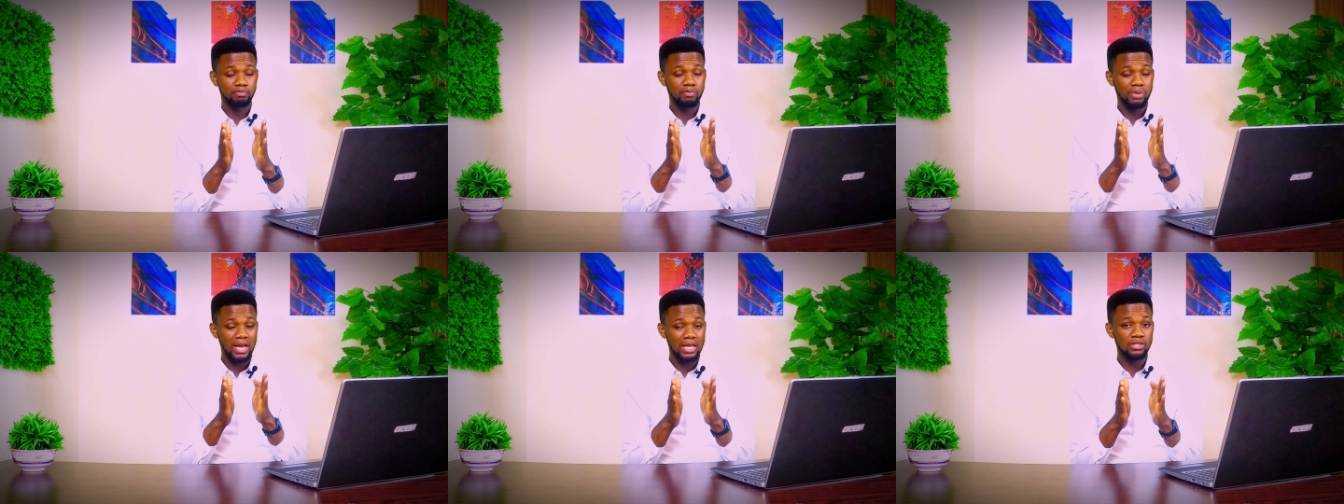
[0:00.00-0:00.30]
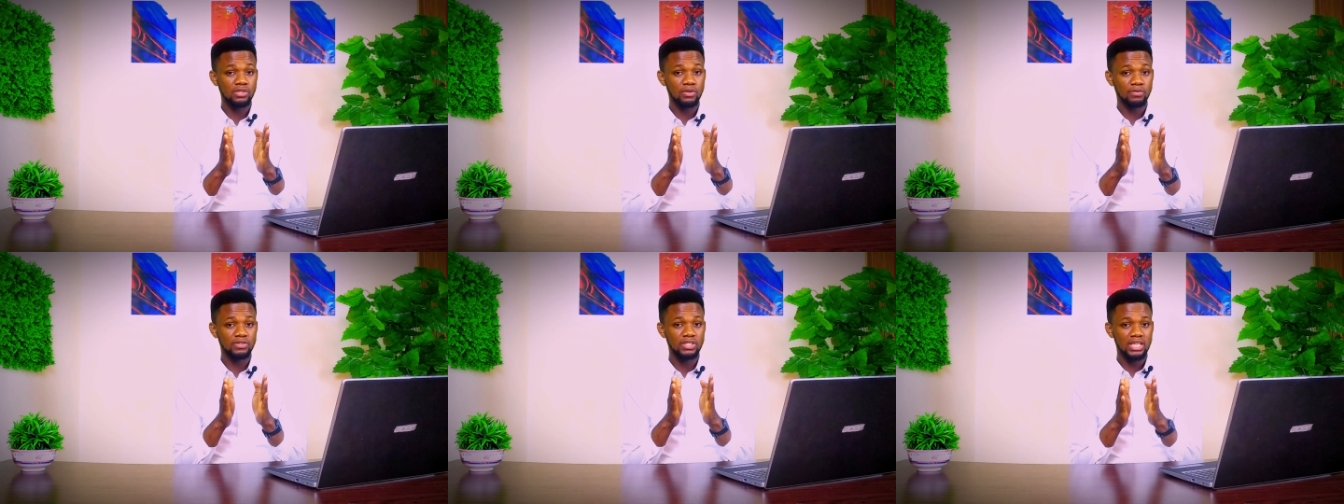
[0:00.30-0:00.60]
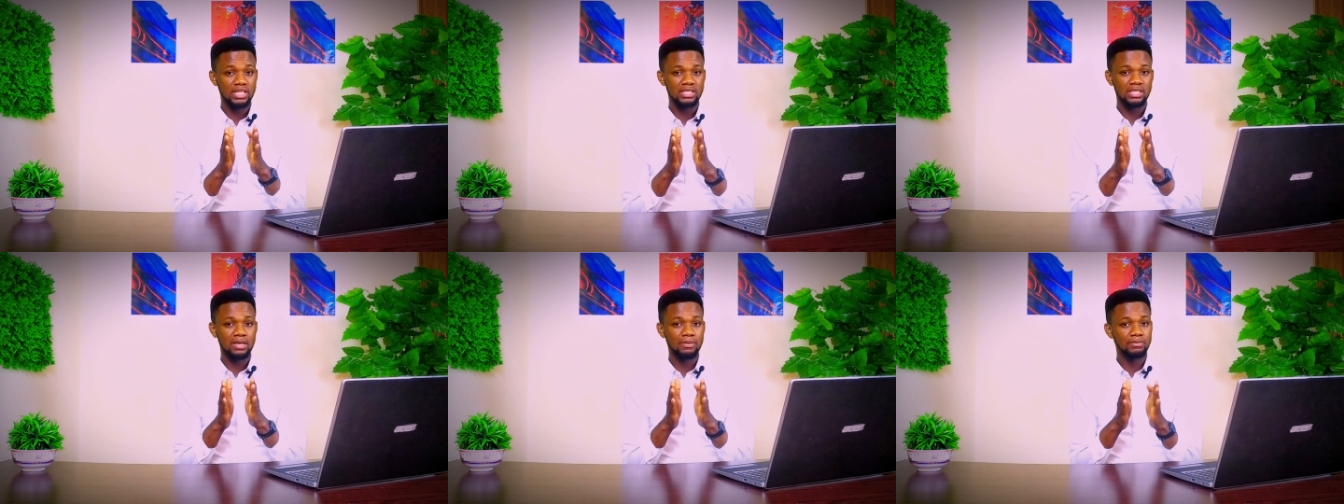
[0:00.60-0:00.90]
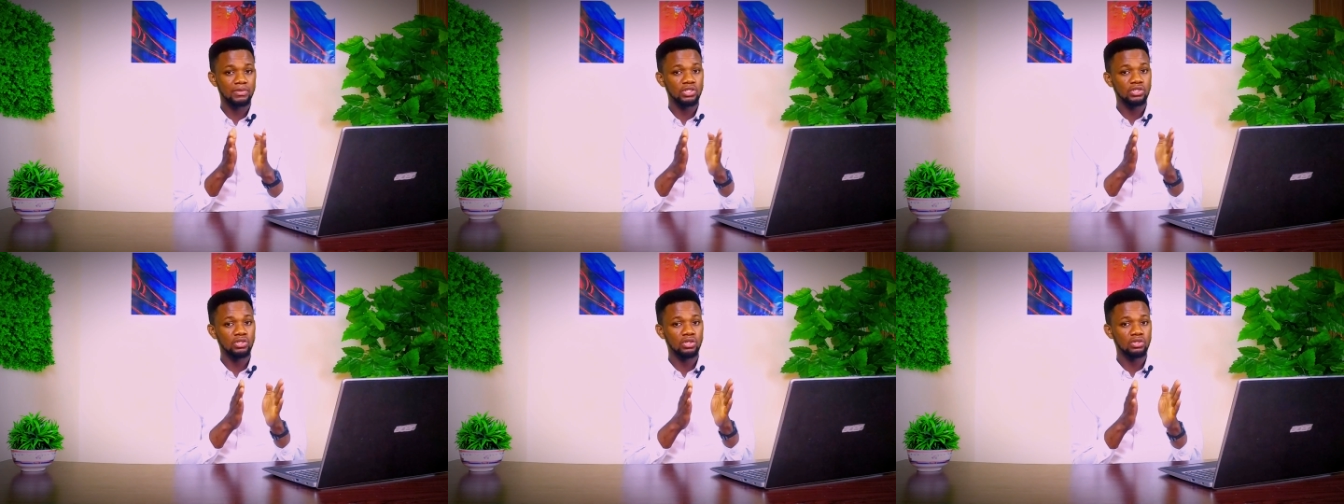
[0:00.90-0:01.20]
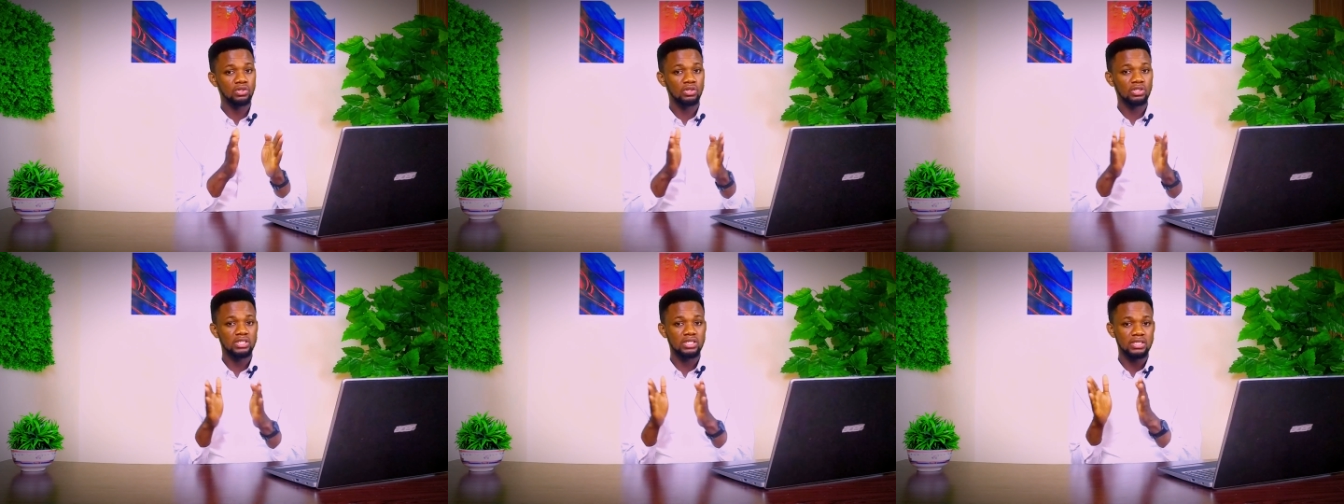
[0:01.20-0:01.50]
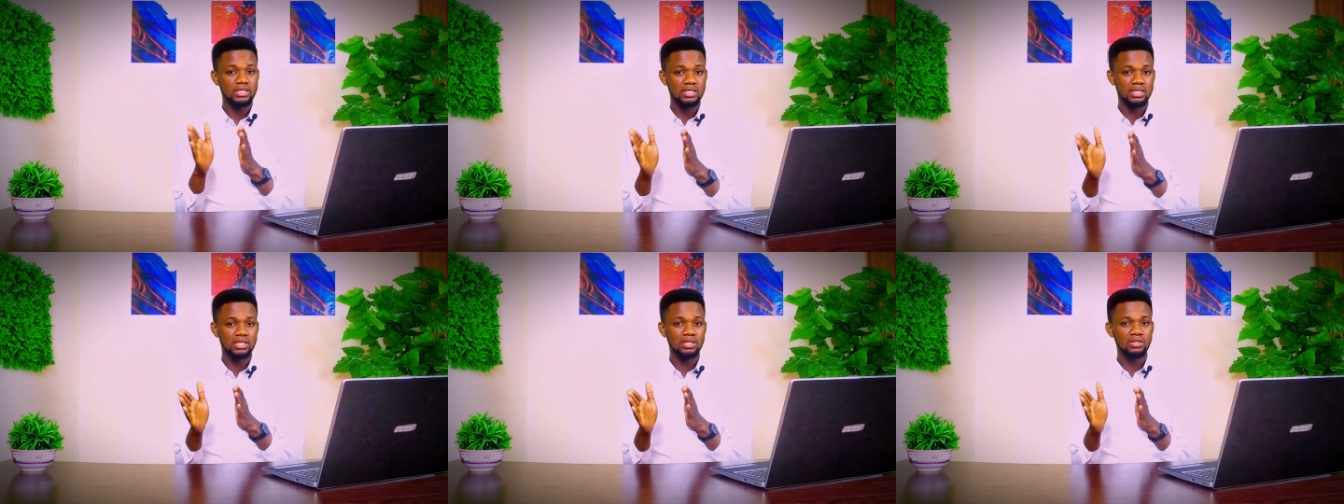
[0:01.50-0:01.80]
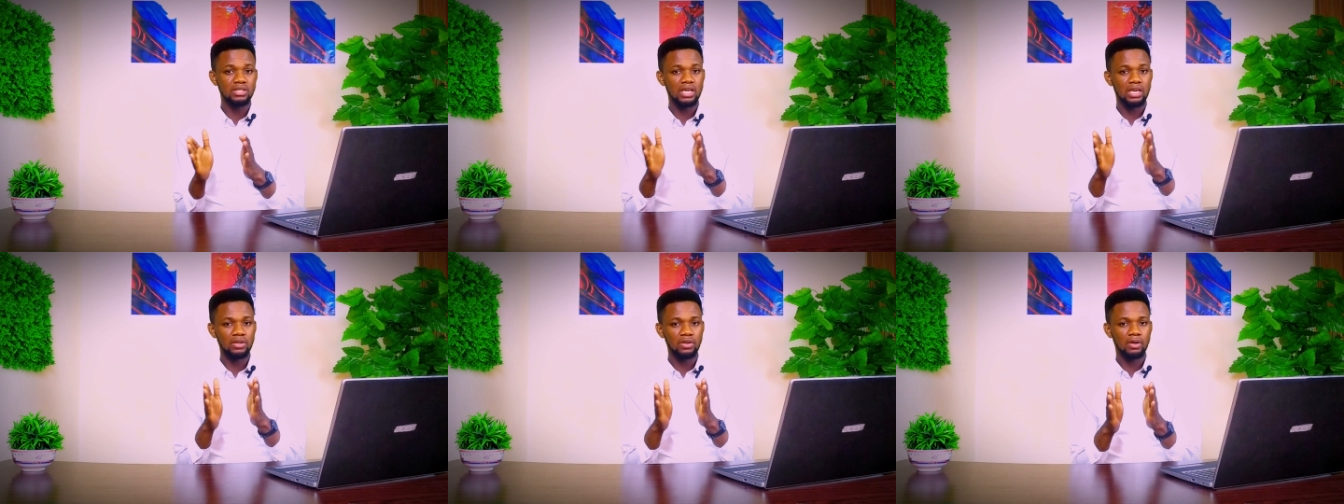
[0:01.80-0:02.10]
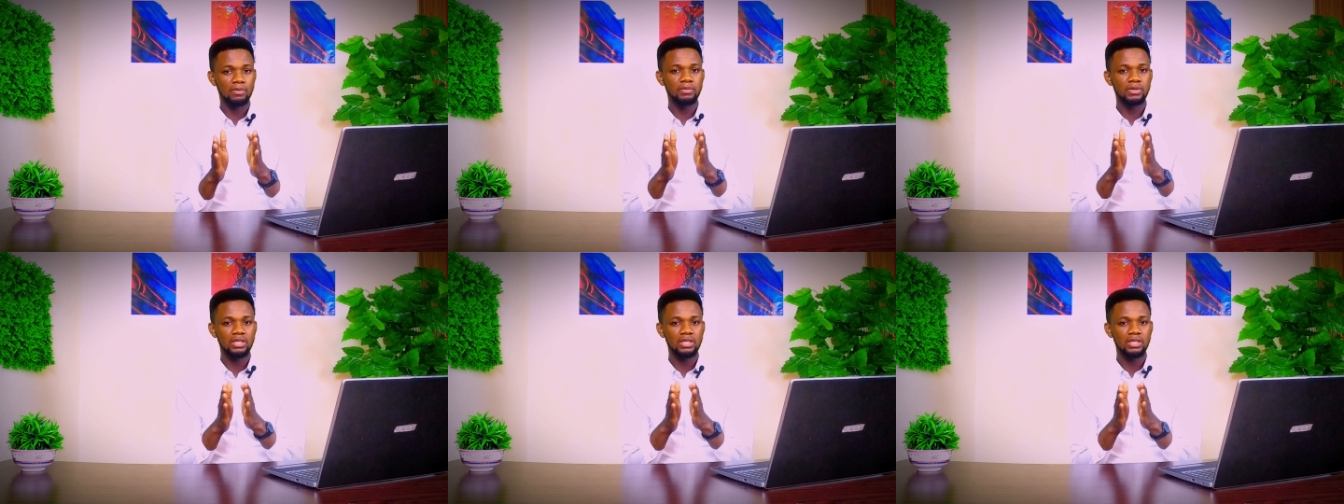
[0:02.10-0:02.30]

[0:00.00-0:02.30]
part of the examination or the skill that you're